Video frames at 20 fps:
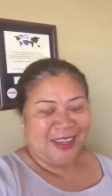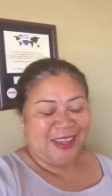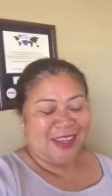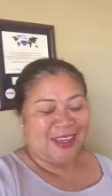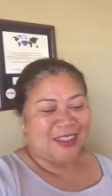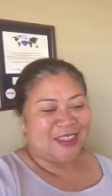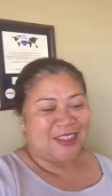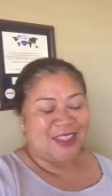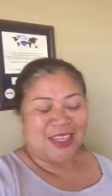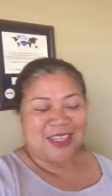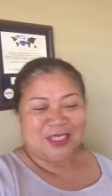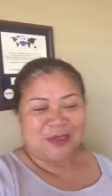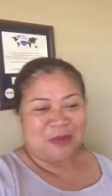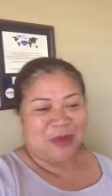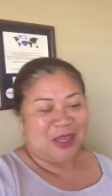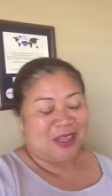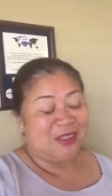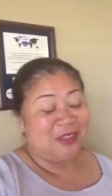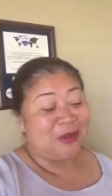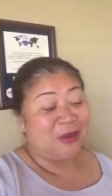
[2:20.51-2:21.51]
It just
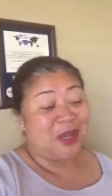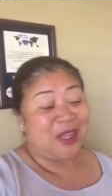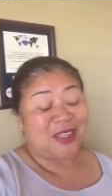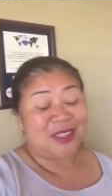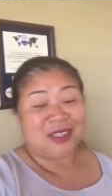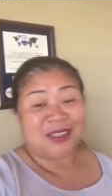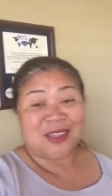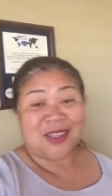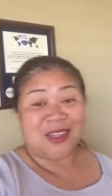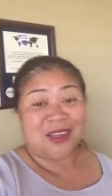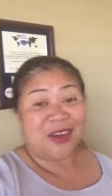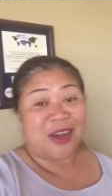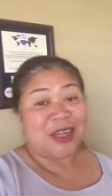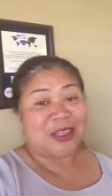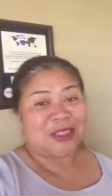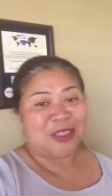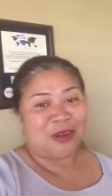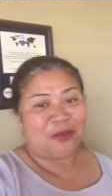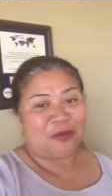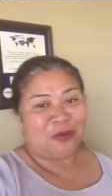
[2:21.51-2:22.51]
made great
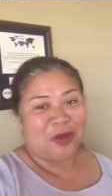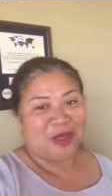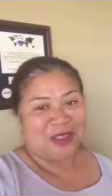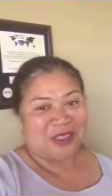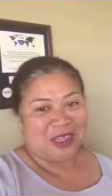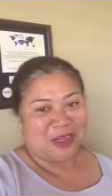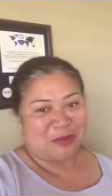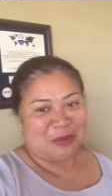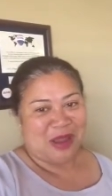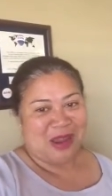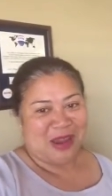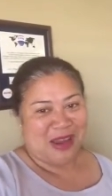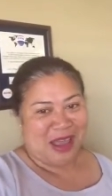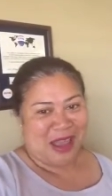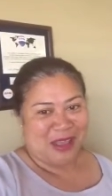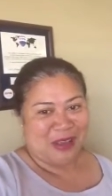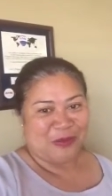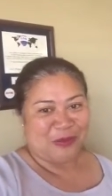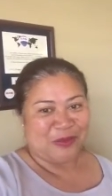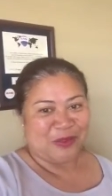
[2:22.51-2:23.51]
great difference in my
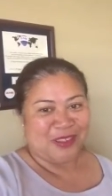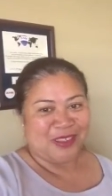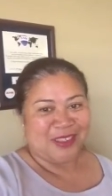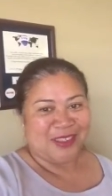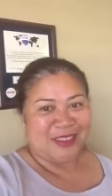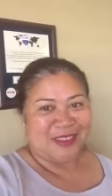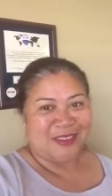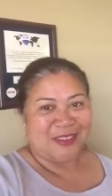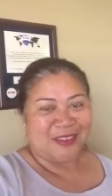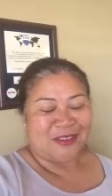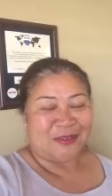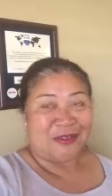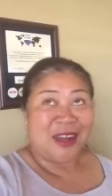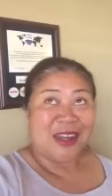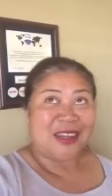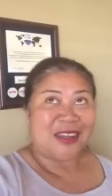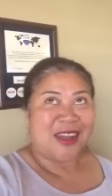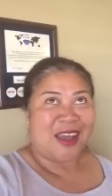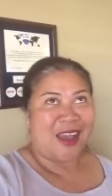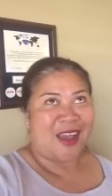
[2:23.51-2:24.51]
life.
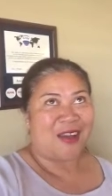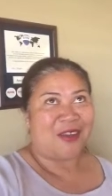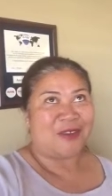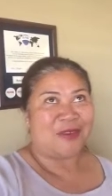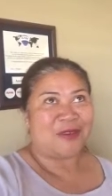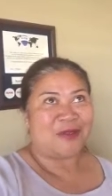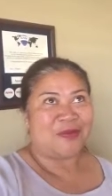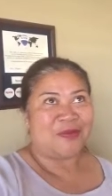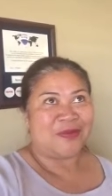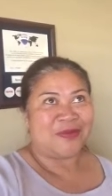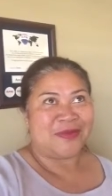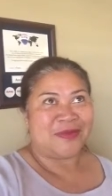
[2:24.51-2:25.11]
Right now,